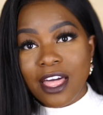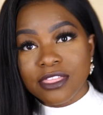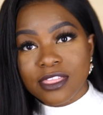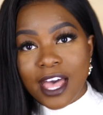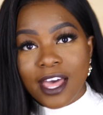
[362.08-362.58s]

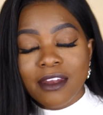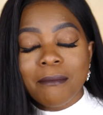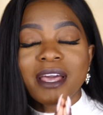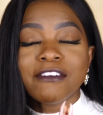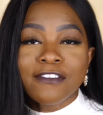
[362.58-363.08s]
And then
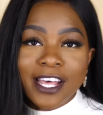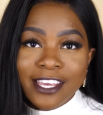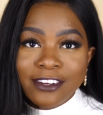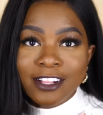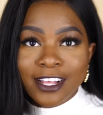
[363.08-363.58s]
my
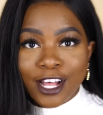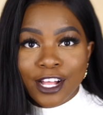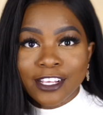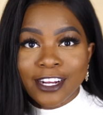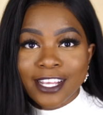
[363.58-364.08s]
final
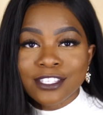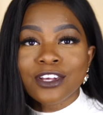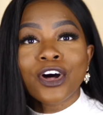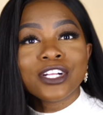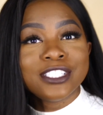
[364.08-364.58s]
color is
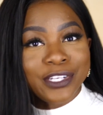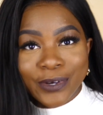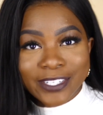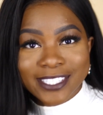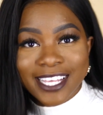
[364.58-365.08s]
called Di
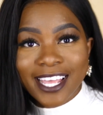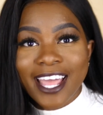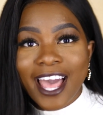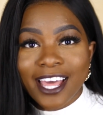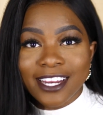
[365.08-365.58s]

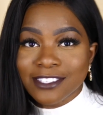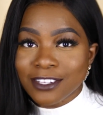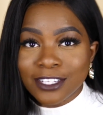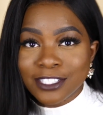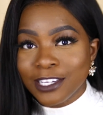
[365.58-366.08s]
Notte, and it's
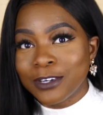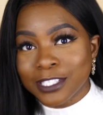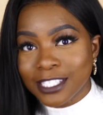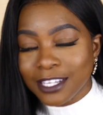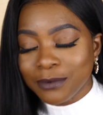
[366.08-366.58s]
called Di
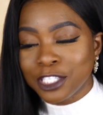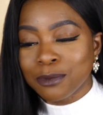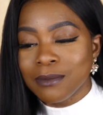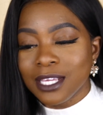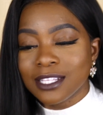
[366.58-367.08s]
Notte,
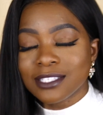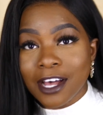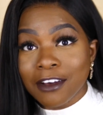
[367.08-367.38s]
which means